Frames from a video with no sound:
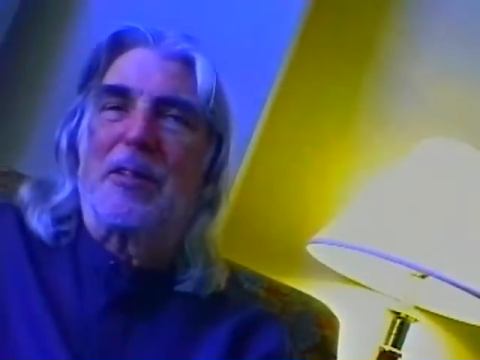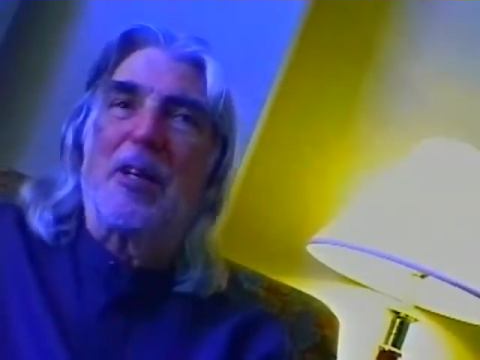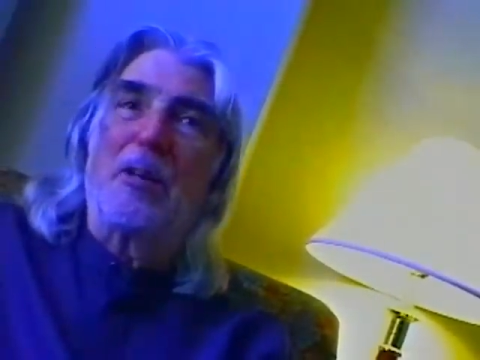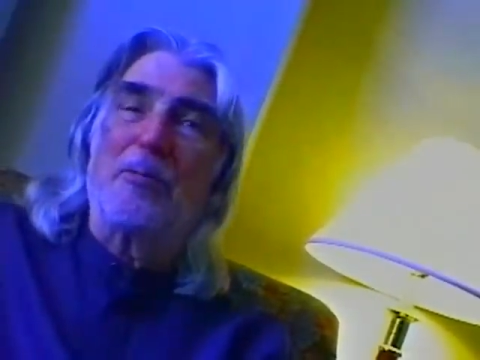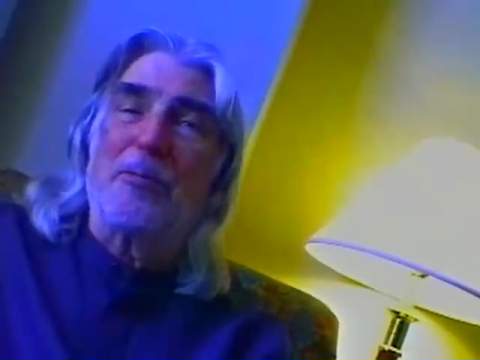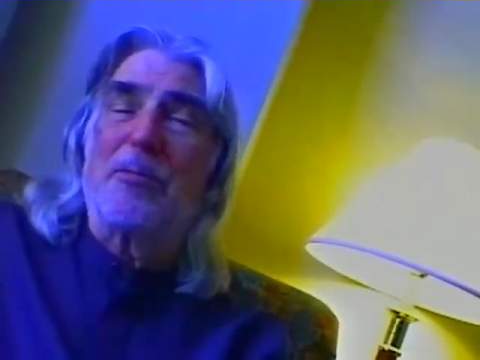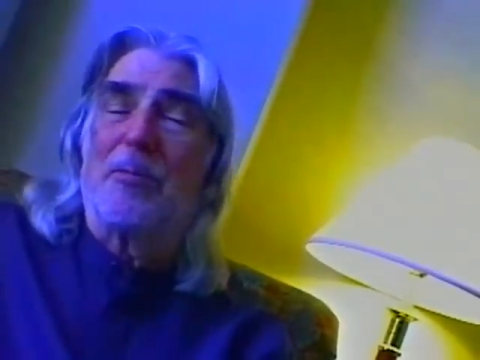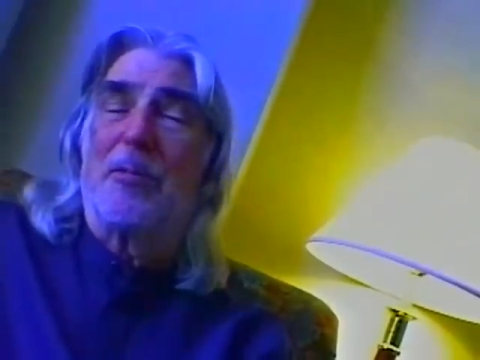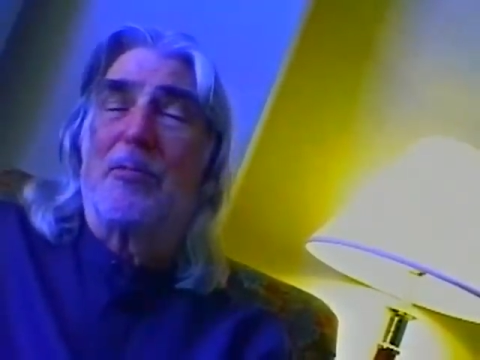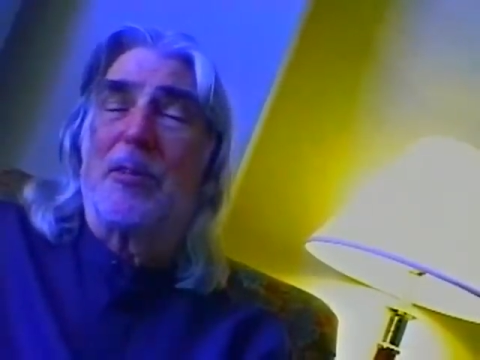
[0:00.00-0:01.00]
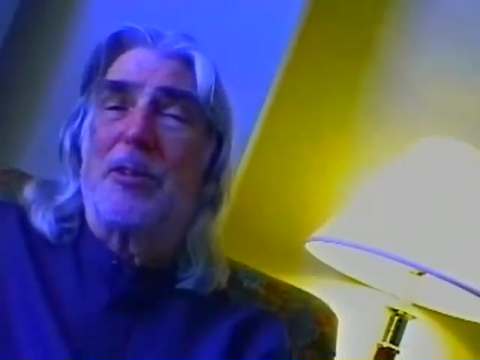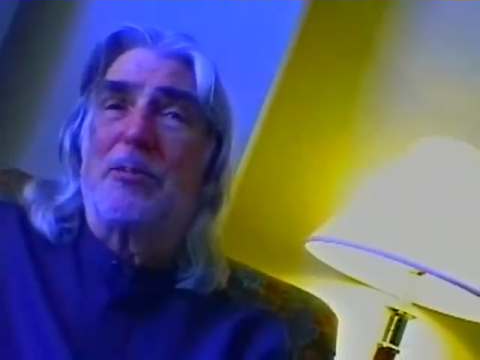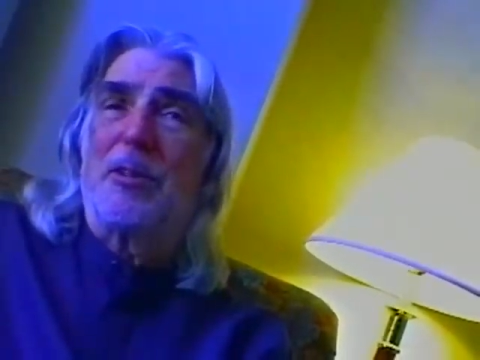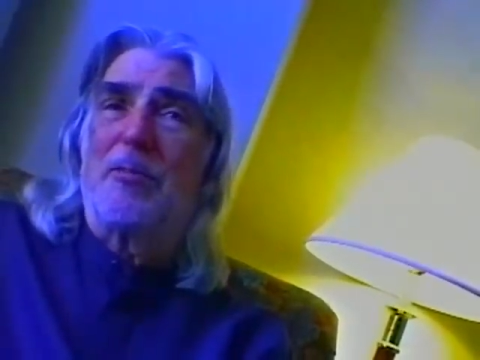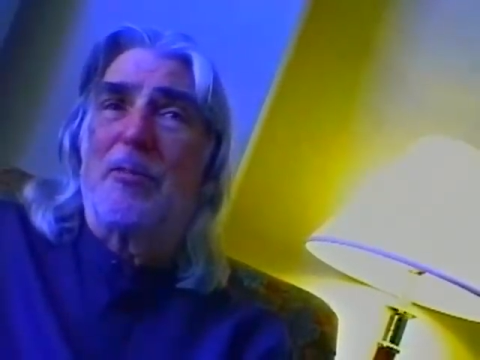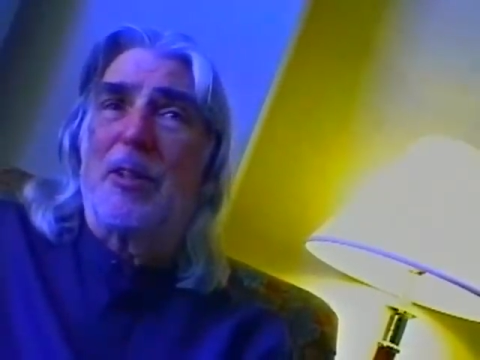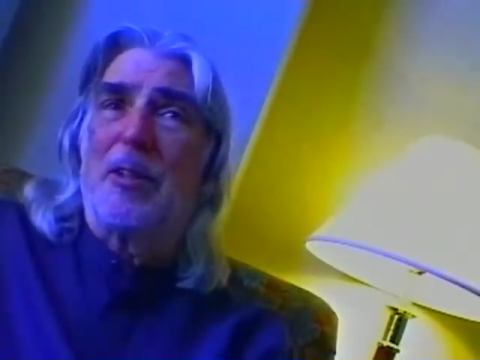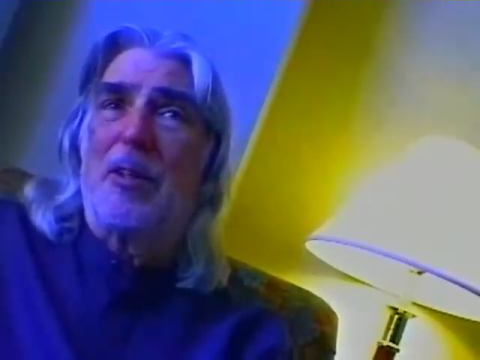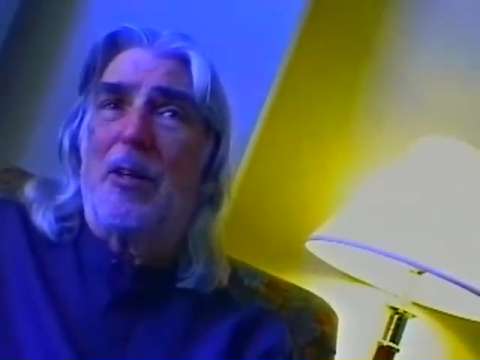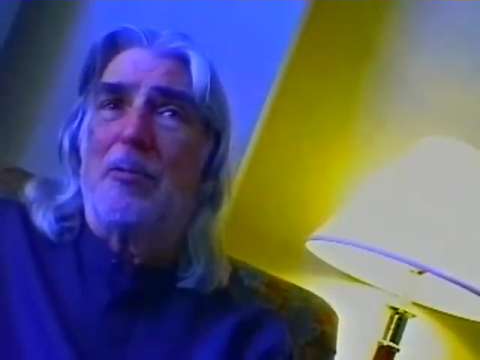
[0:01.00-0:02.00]
at the time of, of injury in
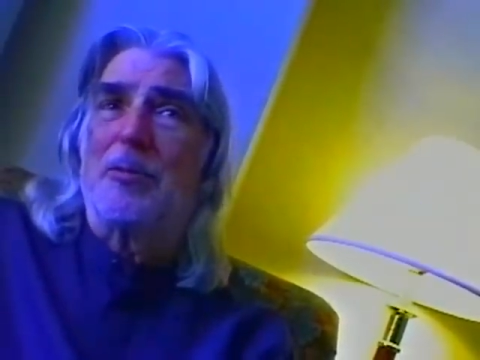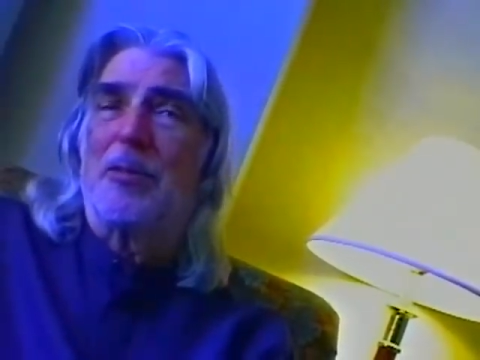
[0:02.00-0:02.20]
Vietnam.